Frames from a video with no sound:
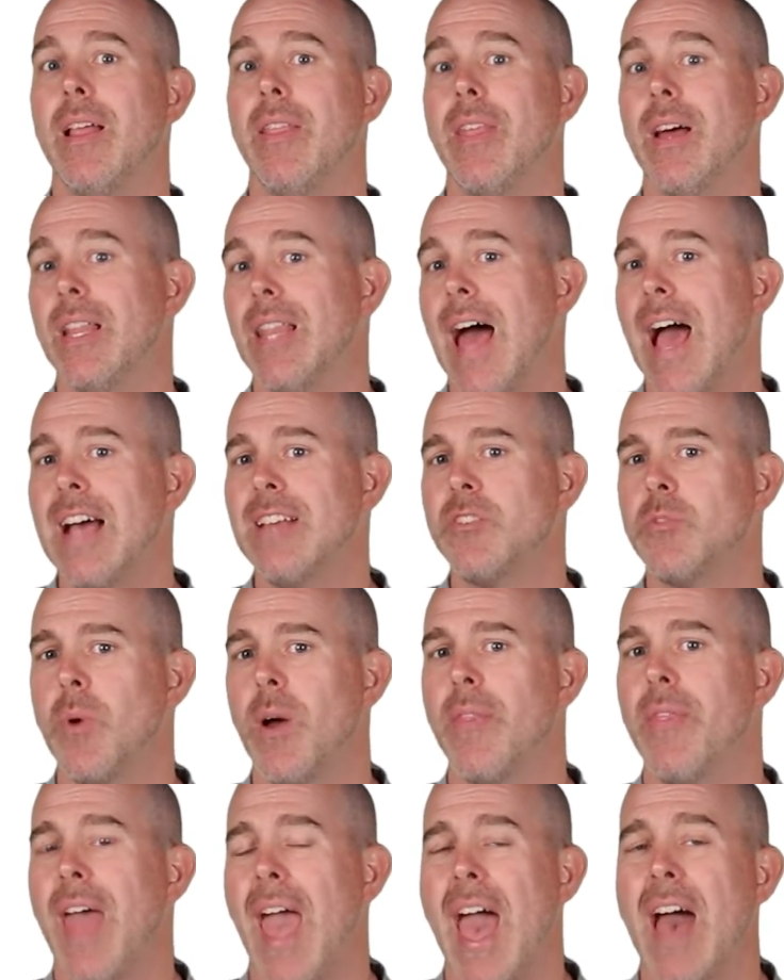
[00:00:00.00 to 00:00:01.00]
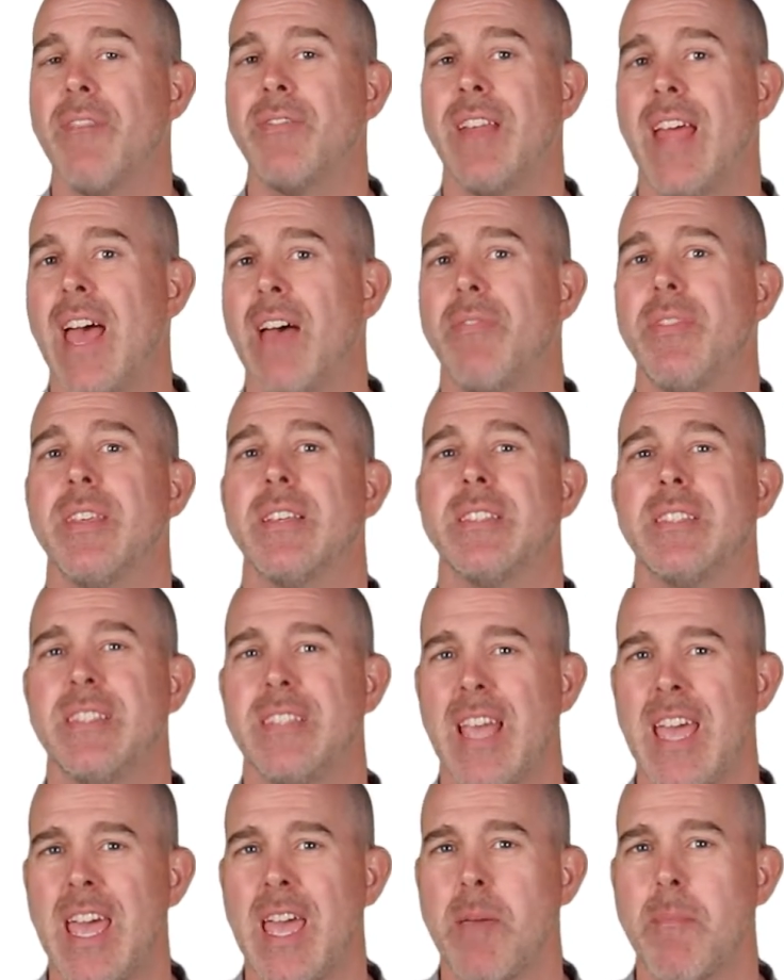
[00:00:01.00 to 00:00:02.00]
The last one, they have to have the
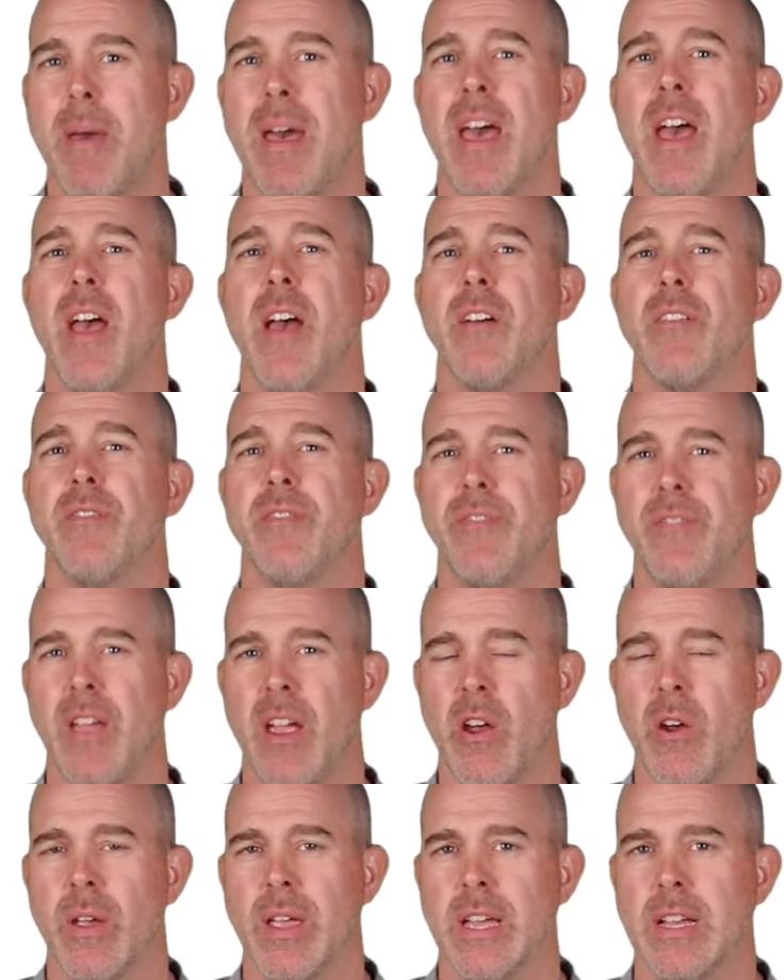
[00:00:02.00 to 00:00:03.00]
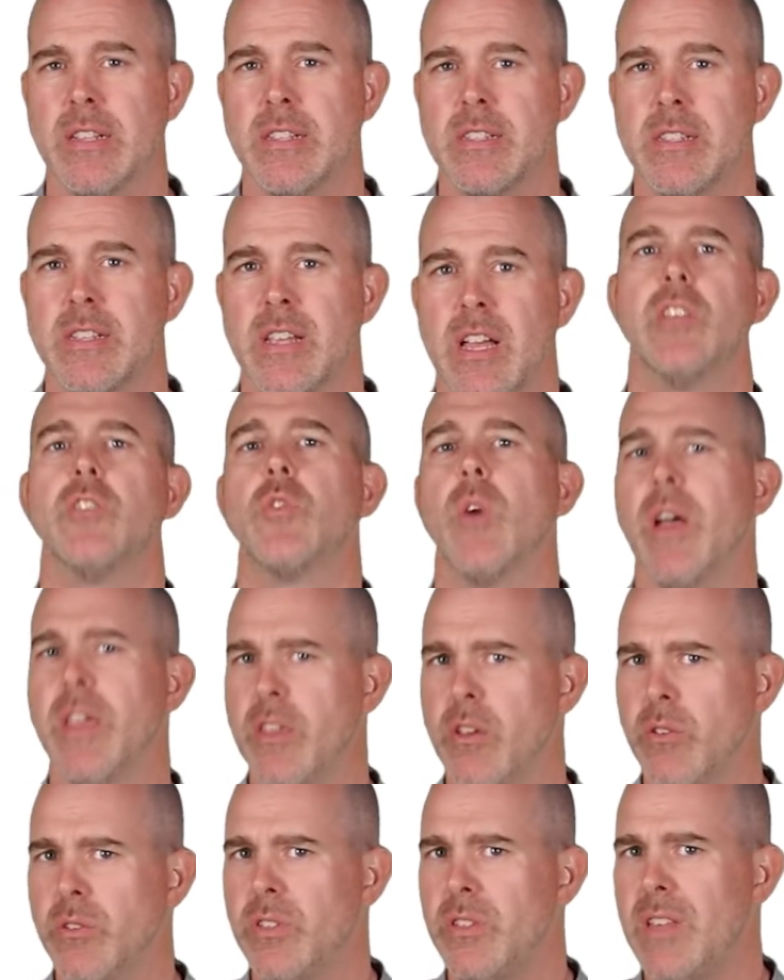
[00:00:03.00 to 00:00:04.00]
same variance. So I
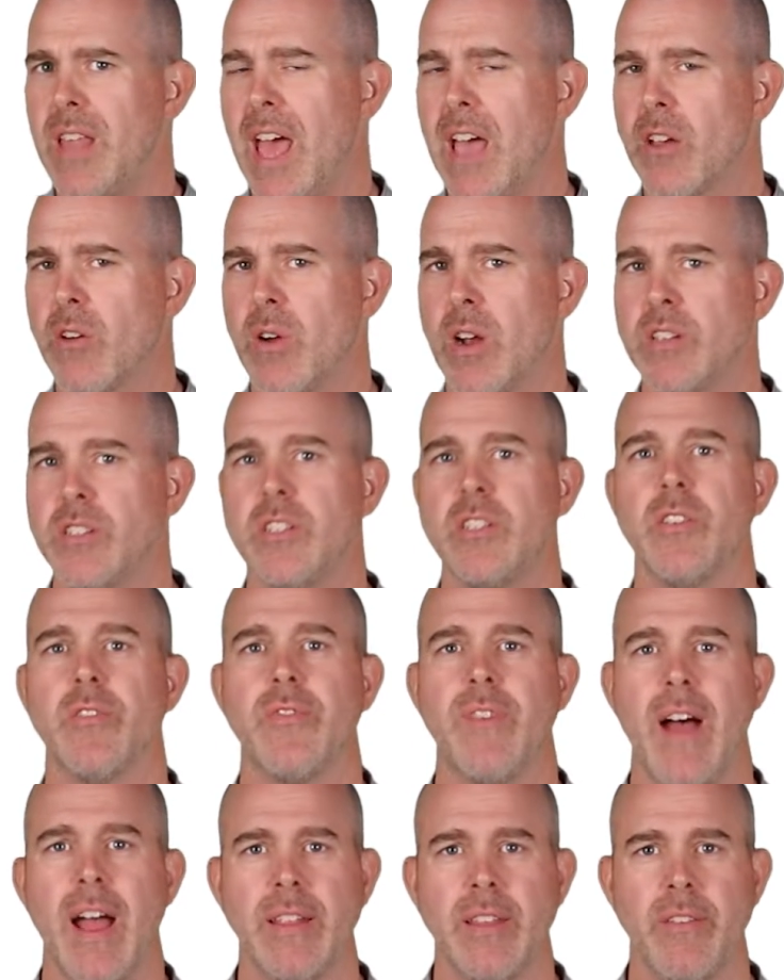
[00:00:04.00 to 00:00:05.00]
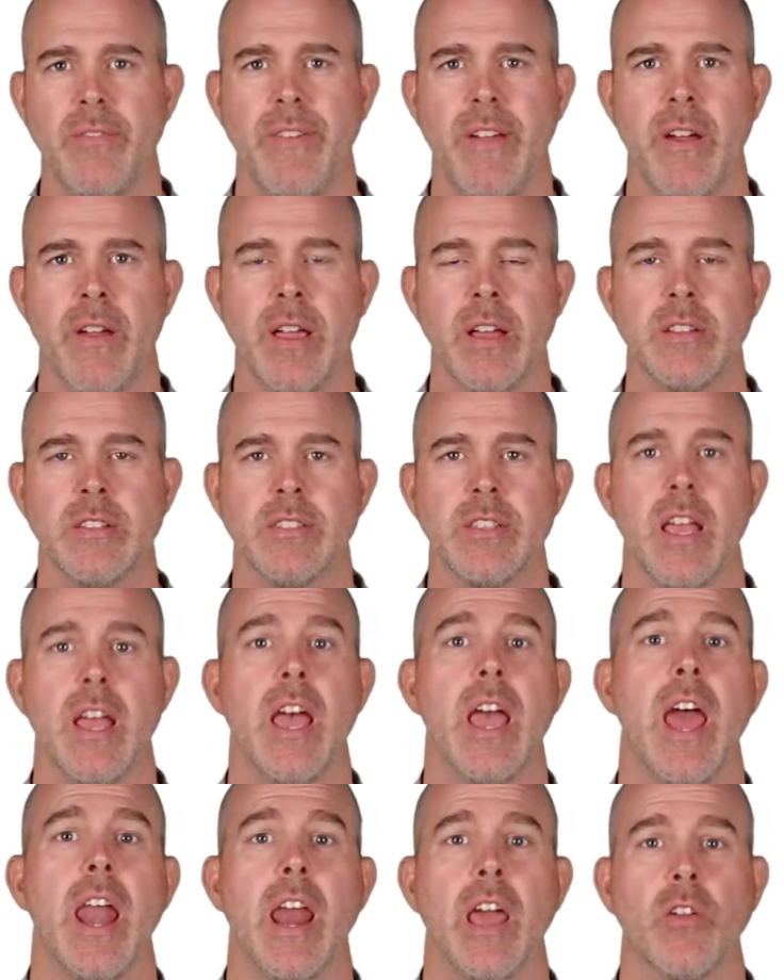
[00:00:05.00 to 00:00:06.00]
used StatCrunch to find the variance
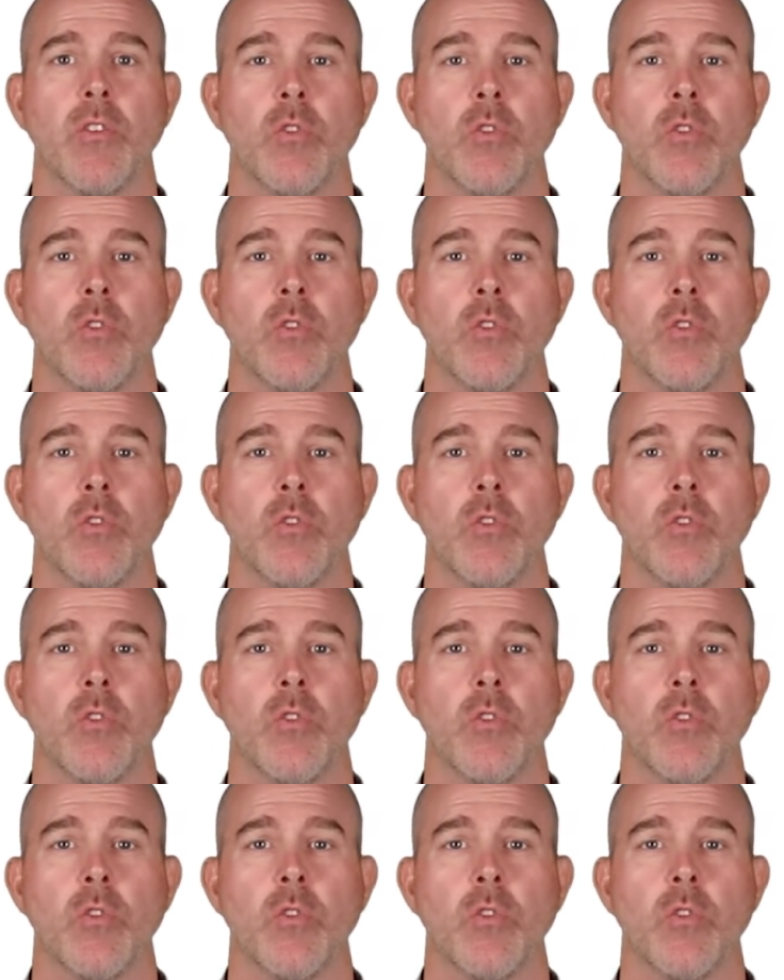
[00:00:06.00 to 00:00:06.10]
and I